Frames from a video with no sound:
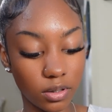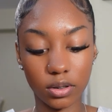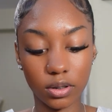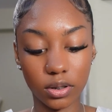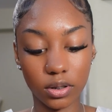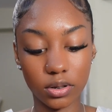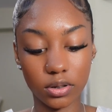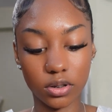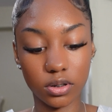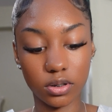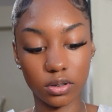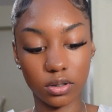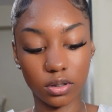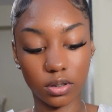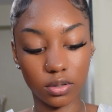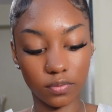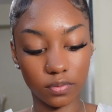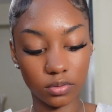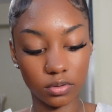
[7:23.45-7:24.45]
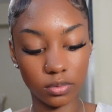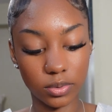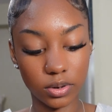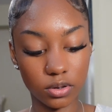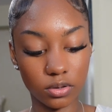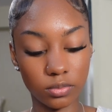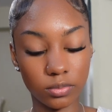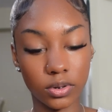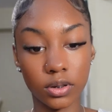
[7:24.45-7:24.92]
I think I just took off a little bit
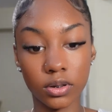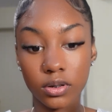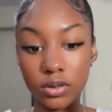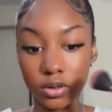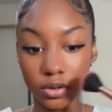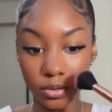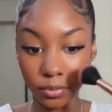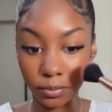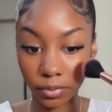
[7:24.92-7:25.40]
too much,